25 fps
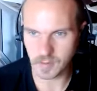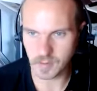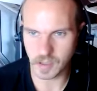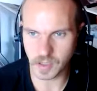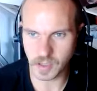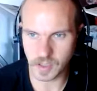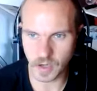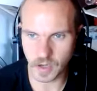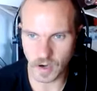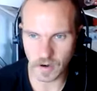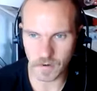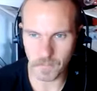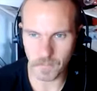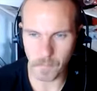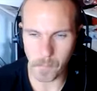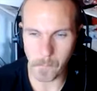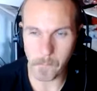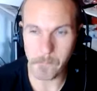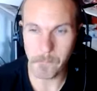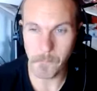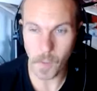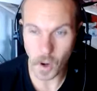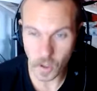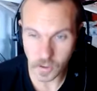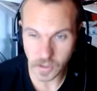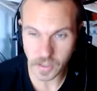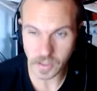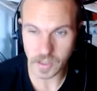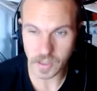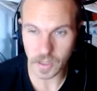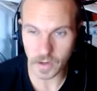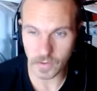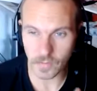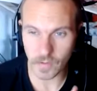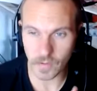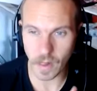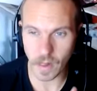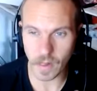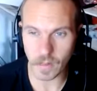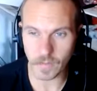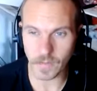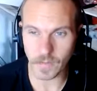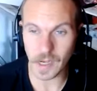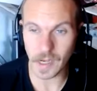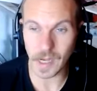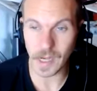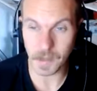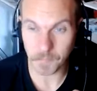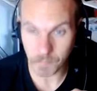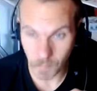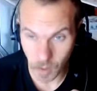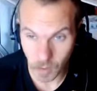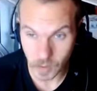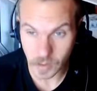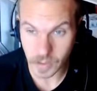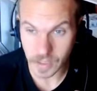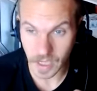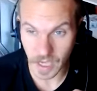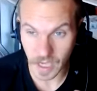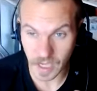which are mostly irrelevant in most